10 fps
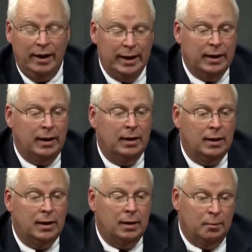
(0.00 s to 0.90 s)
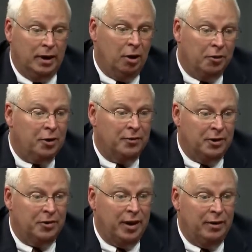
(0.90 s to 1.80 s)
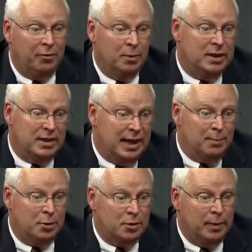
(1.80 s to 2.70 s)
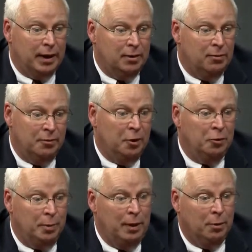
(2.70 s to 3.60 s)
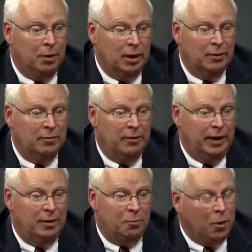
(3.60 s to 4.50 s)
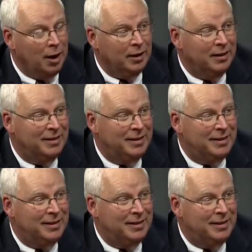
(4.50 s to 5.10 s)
I get it, but you also have to say, from a state perspective, if those people live in Rolla,